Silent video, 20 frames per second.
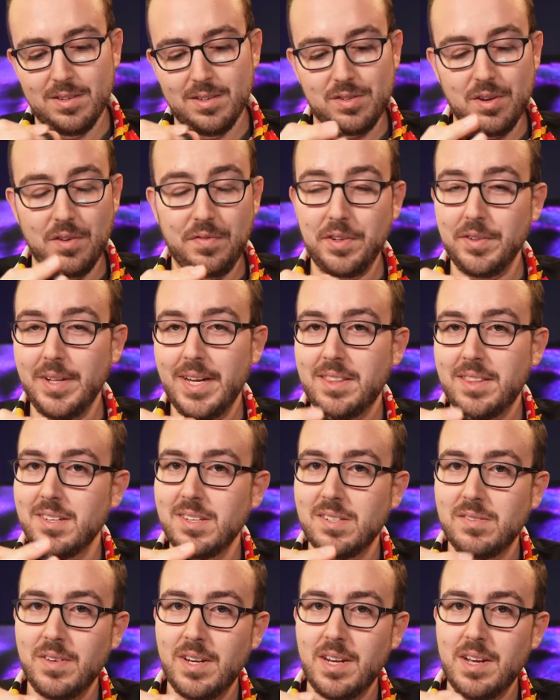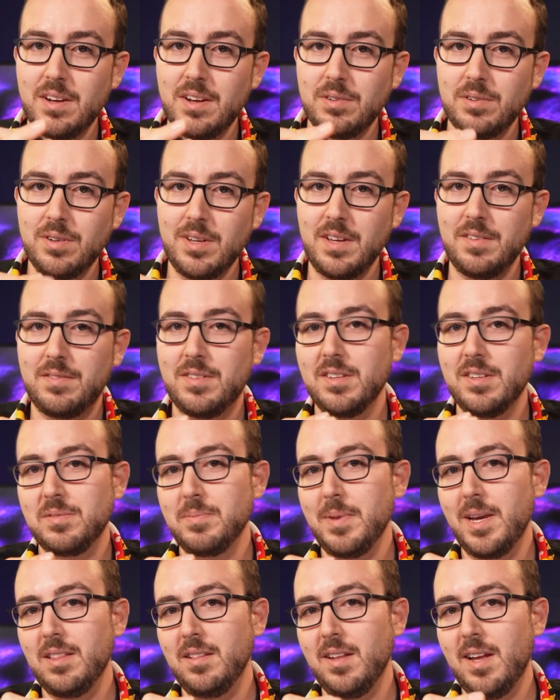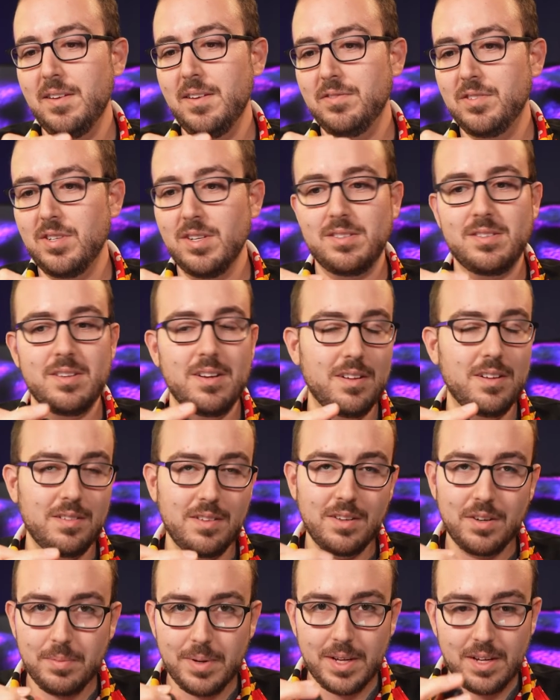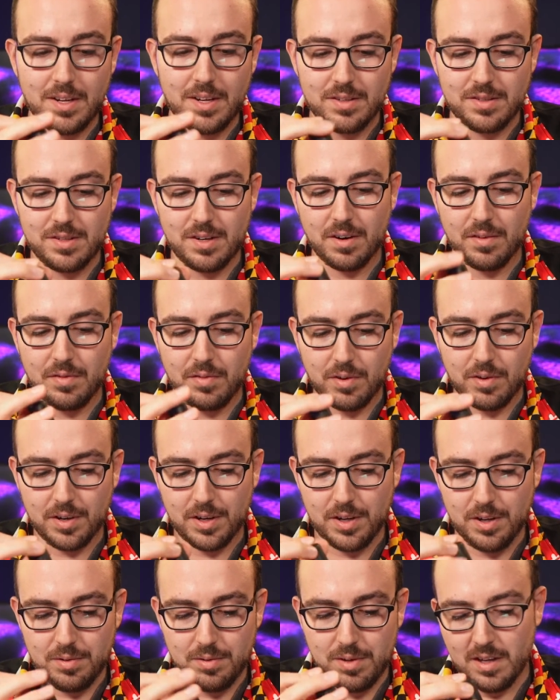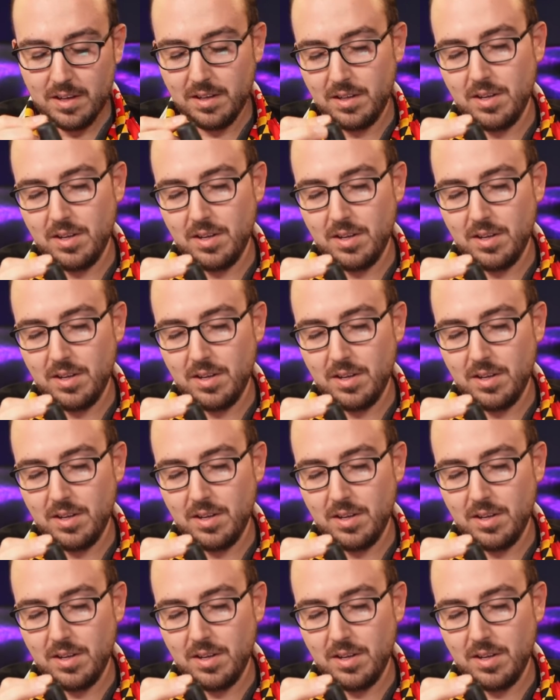So if you like this video, if this made life just a little bit easier for you,